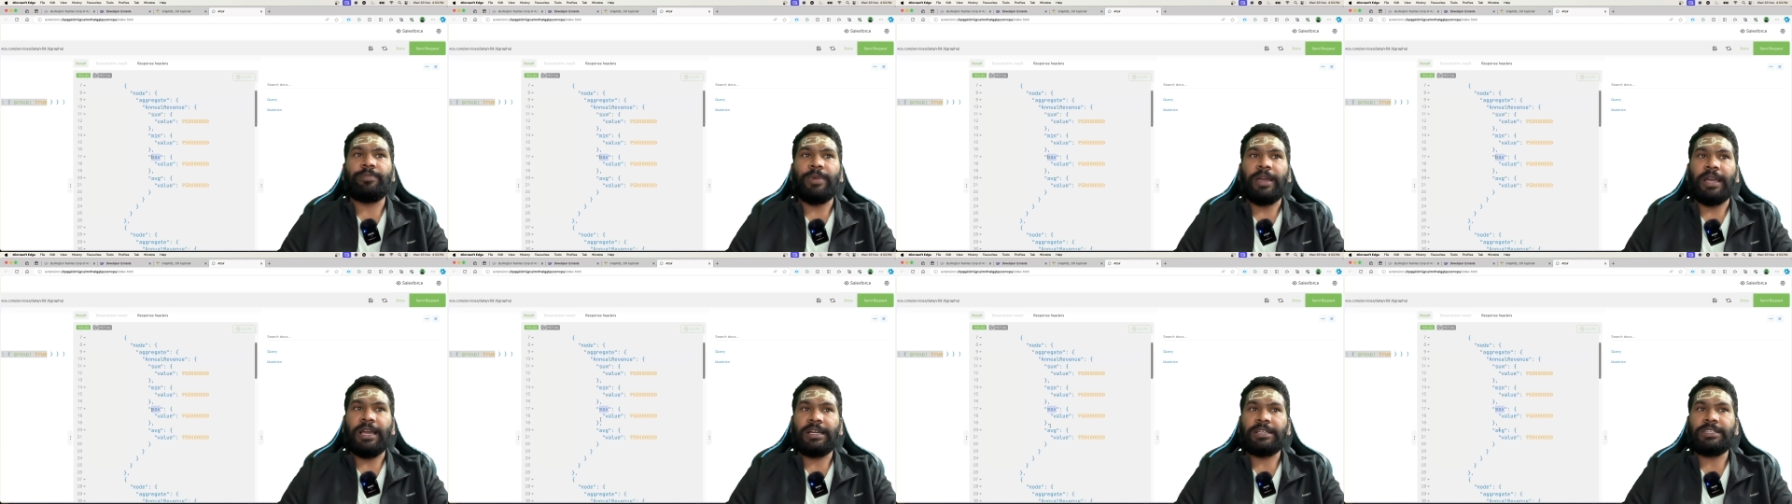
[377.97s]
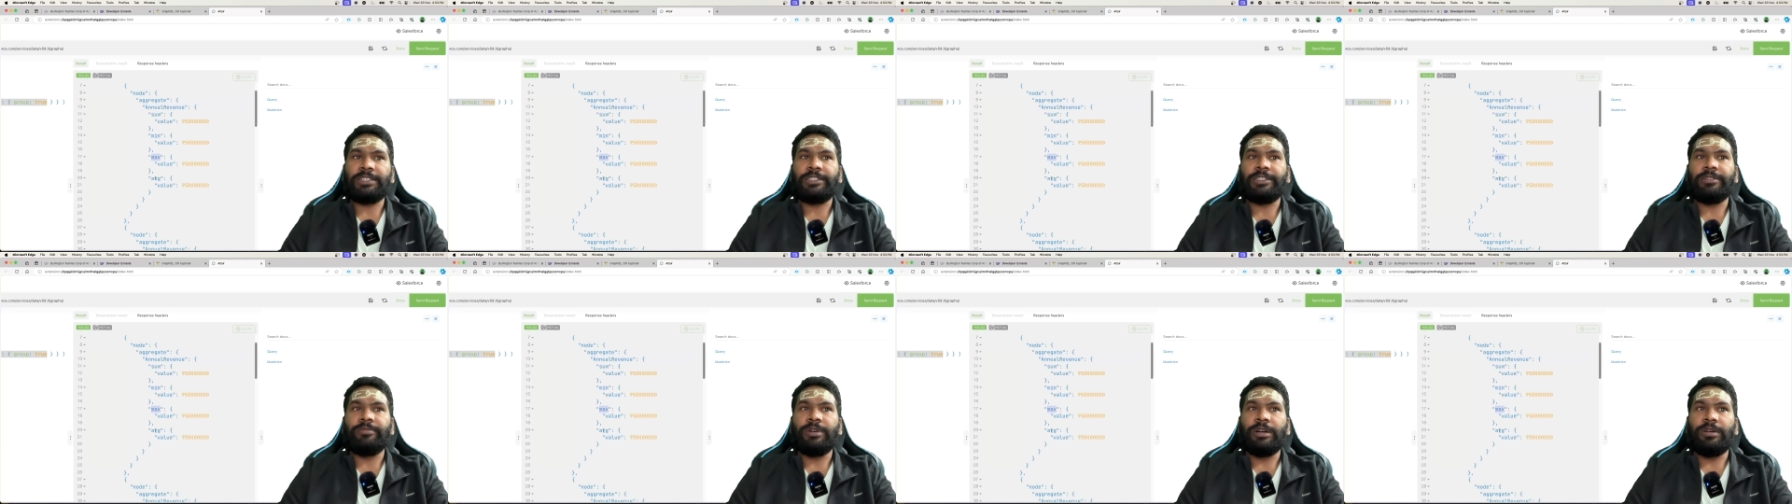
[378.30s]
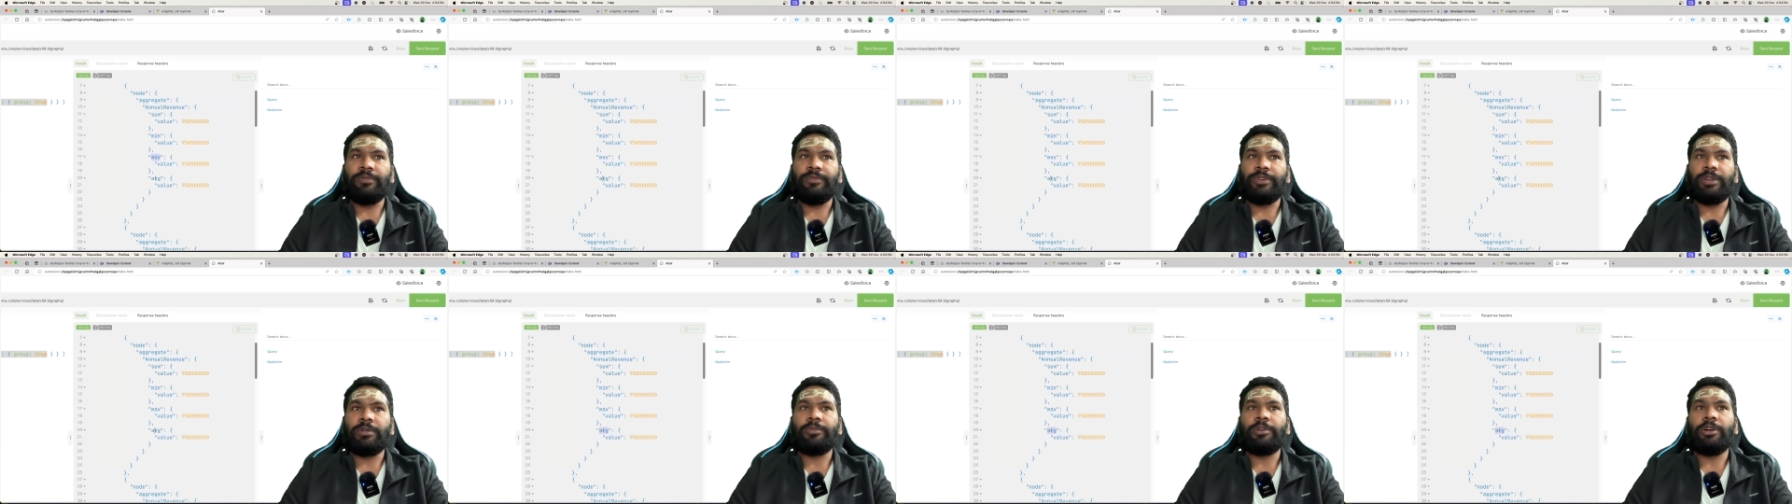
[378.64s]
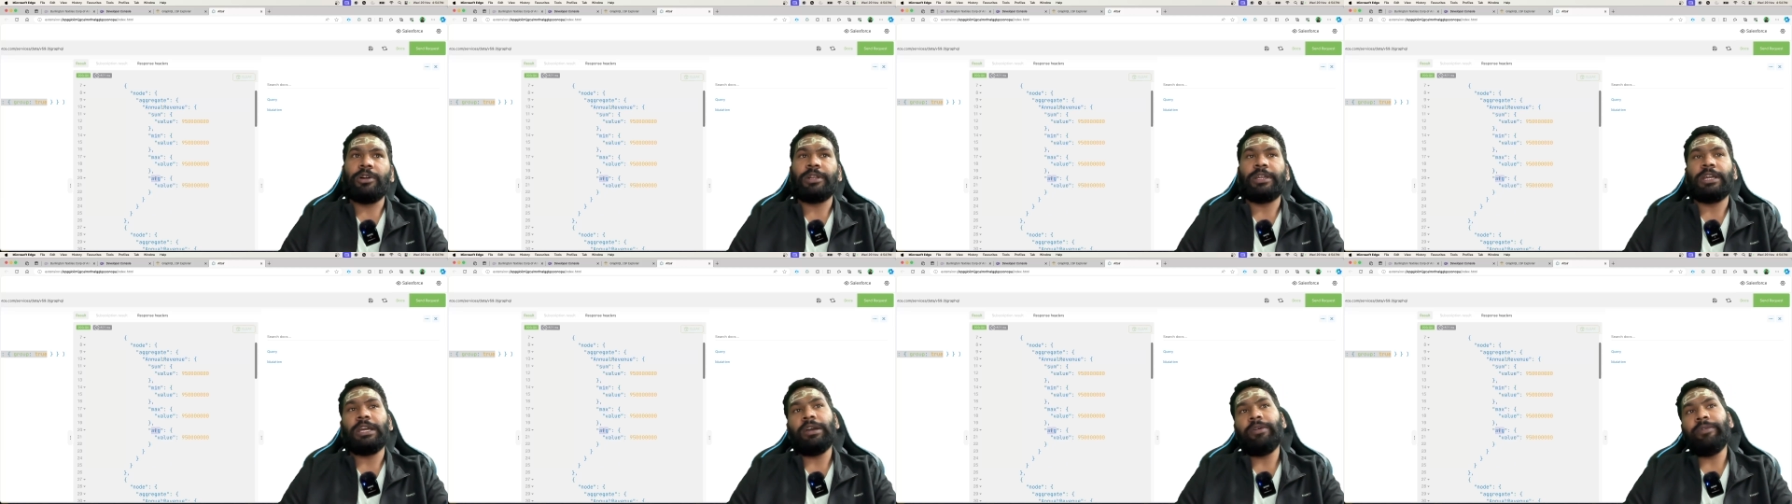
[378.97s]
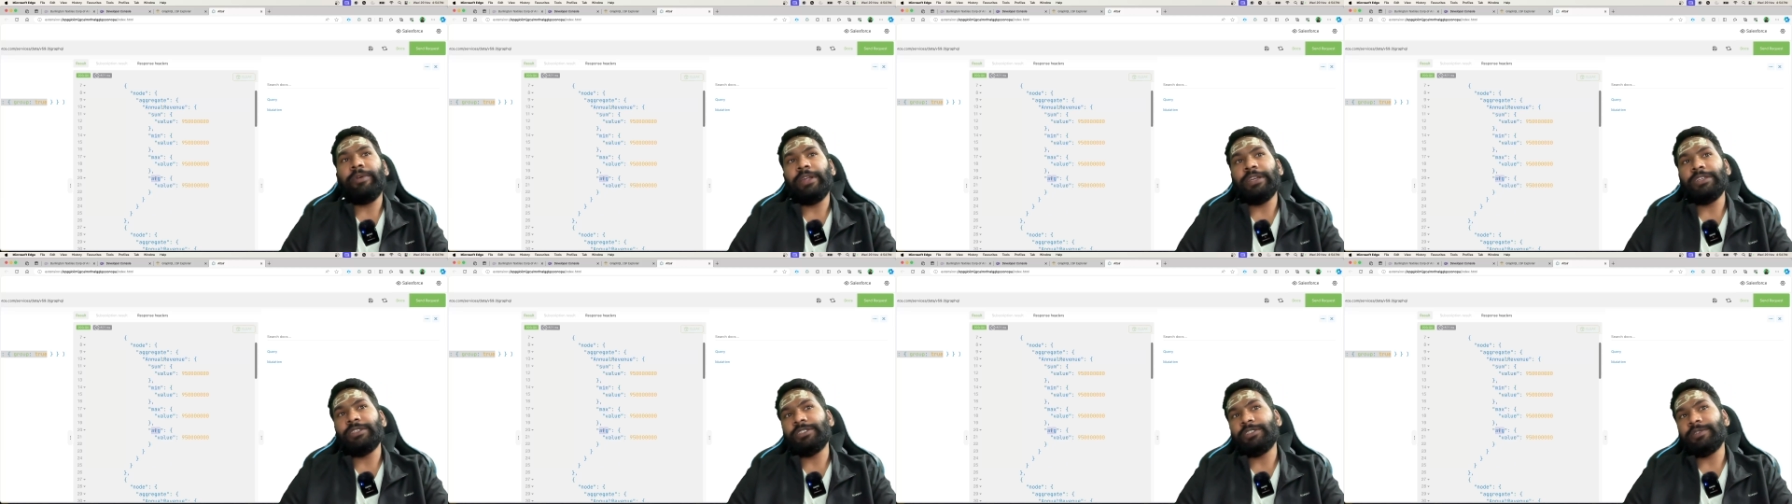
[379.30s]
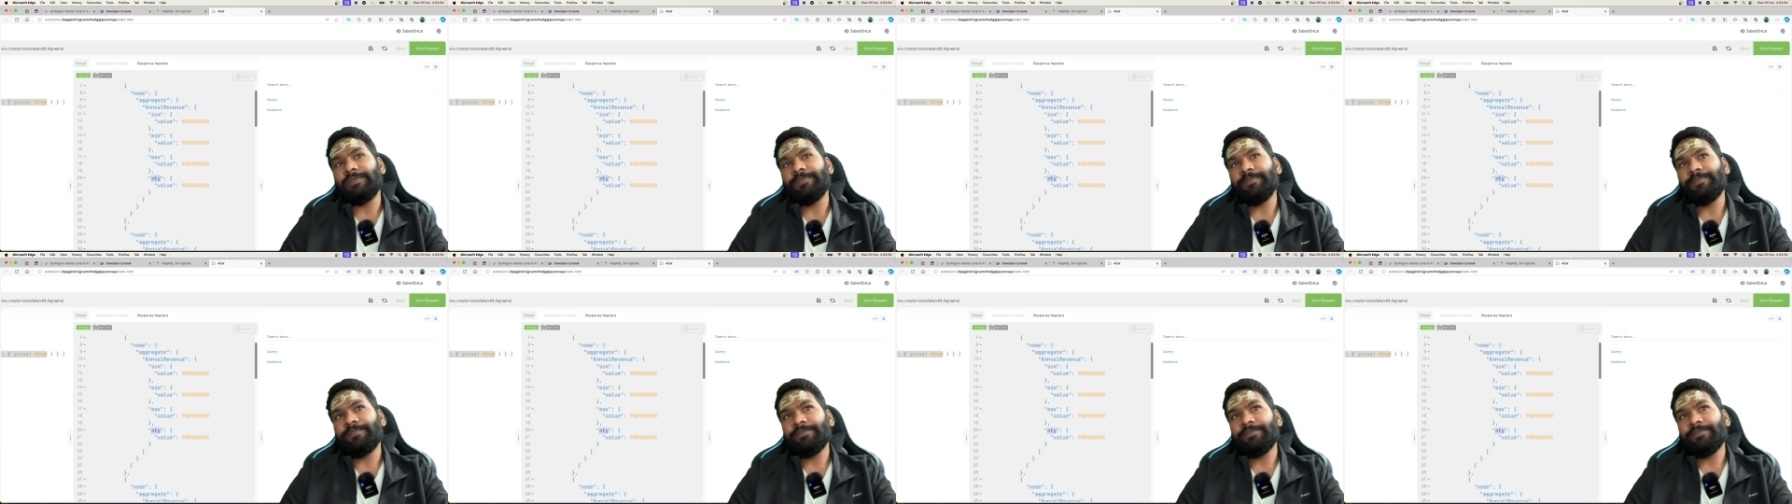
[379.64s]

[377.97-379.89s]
maximum we have got average